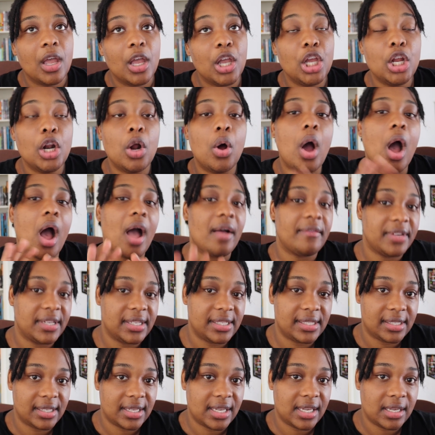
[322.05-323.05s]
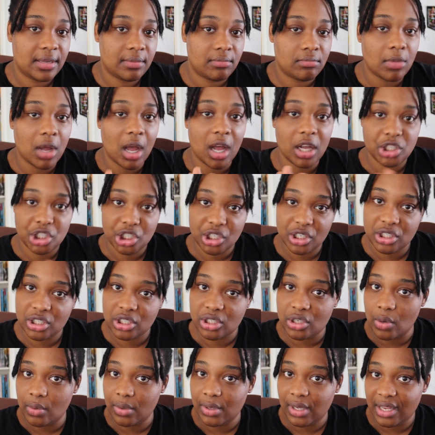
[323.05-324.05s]
you know, obviously Usher is
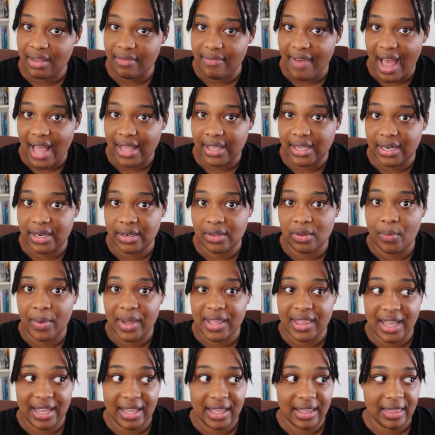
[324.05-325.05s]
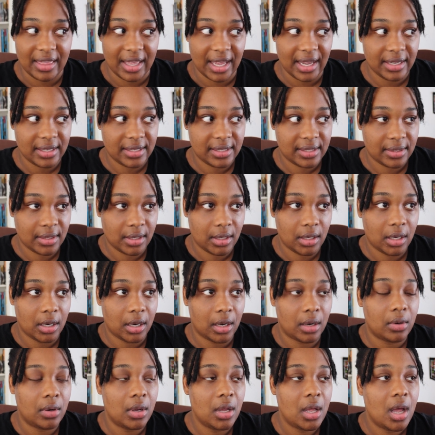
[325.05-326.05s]
totally valid in the way that he thinks, you
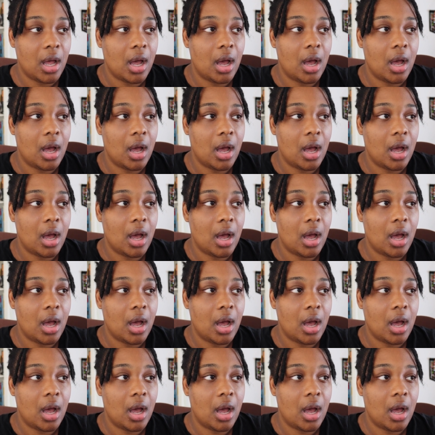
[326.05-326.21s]
know,